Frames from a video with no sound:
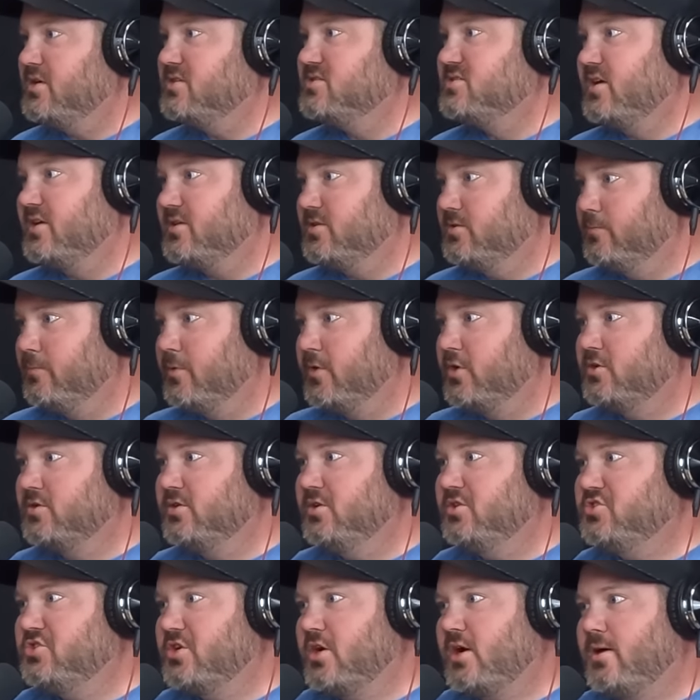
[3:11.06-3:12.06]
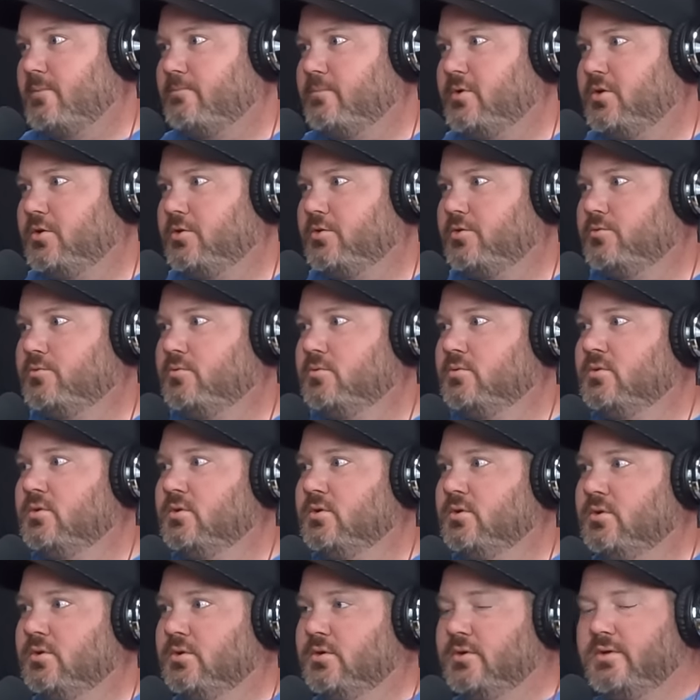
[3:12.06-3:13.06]
things like the Berkeley Chapo.
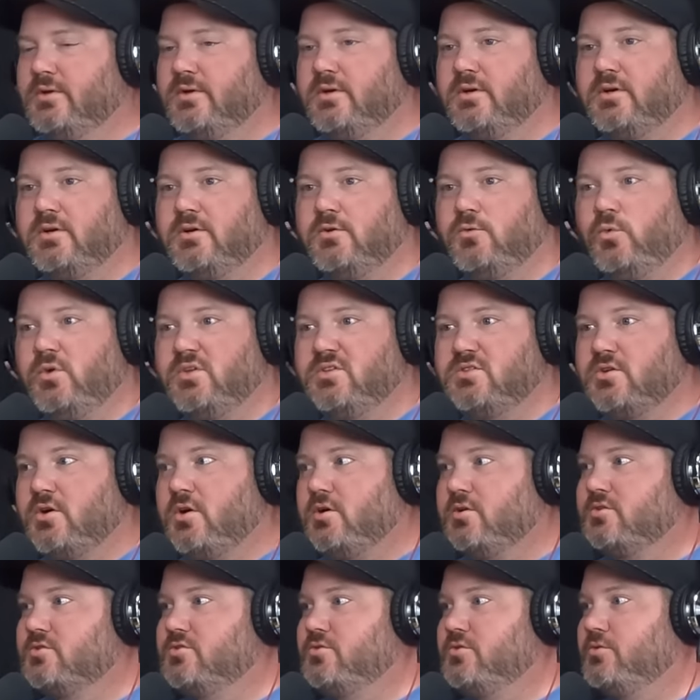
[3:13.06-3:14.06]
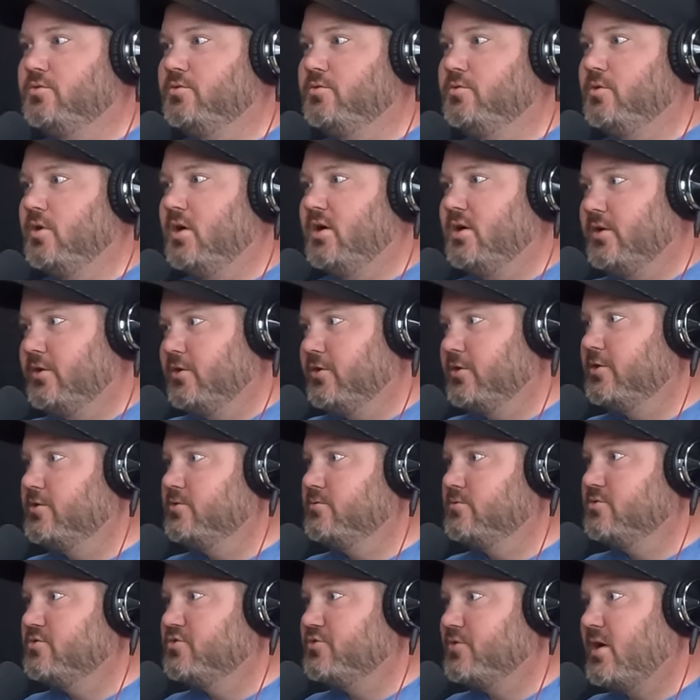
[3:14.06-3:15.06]
We talked to
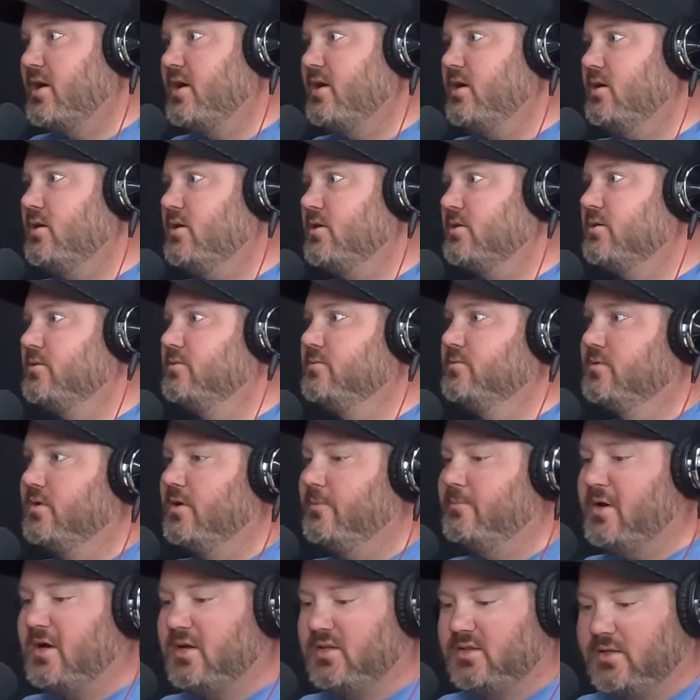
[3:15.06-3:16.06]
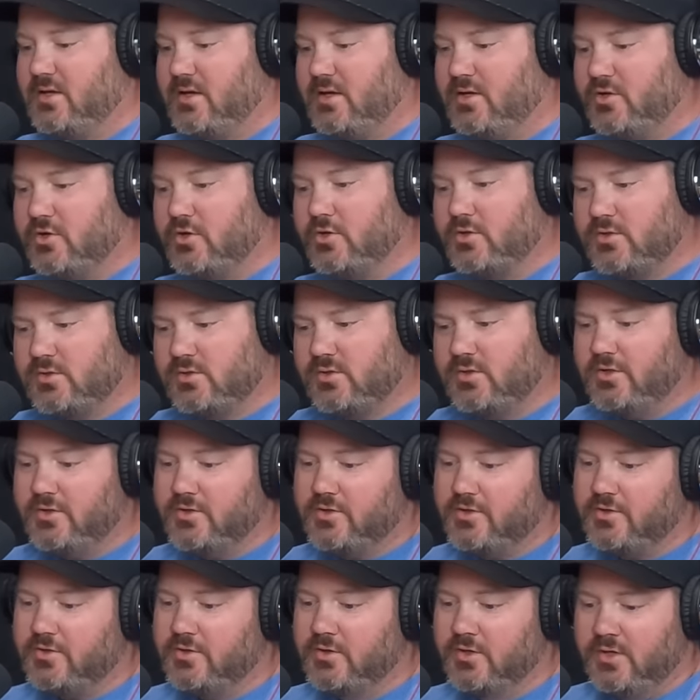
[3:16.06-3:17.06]
Hunter Shryock about that
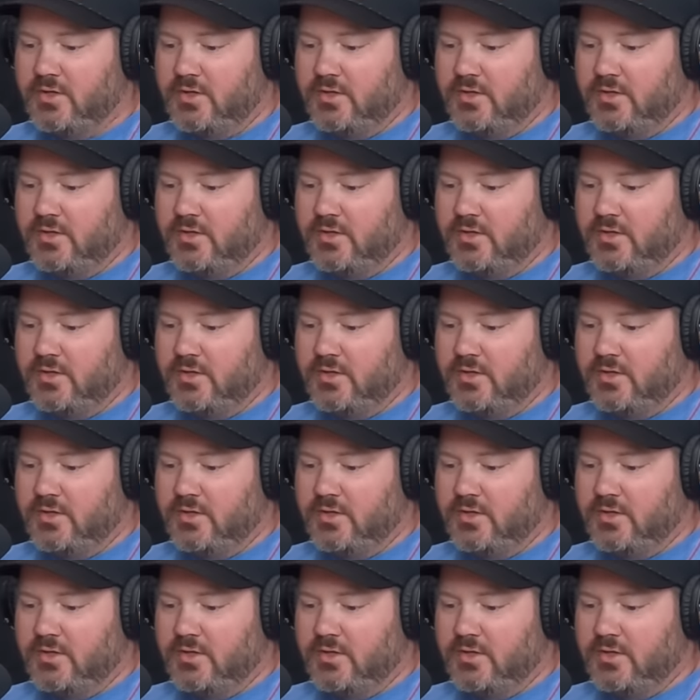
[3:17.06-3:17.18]
earlier.